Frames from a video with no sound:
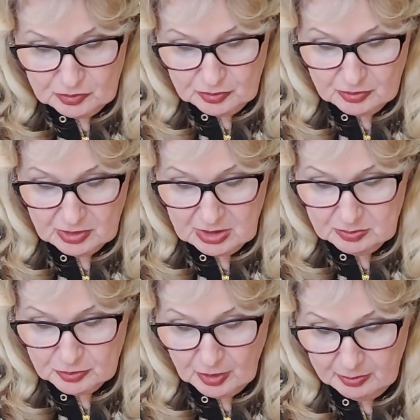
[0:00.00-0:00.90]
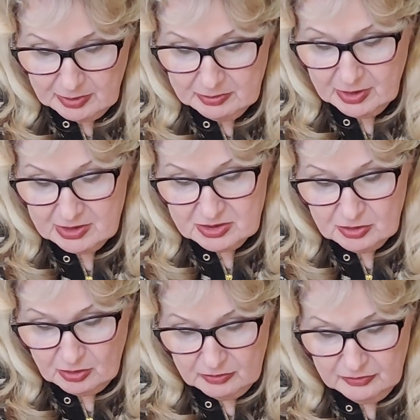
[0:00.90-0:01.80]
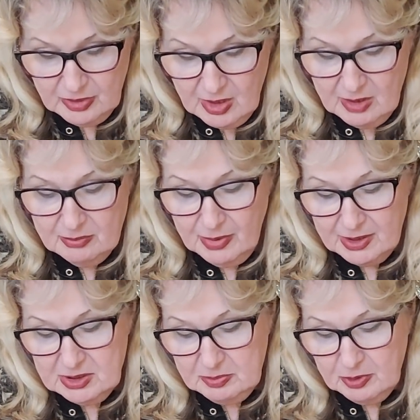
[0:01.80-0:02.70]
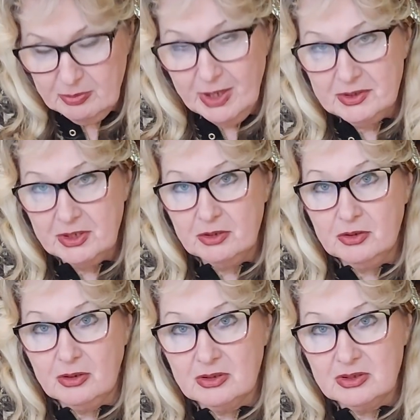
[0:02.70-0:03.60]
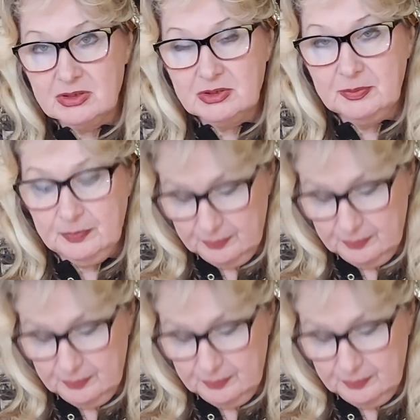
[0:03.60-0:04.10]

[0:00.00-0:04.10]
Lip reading: Ukraine problem get solved by diplomatic talks?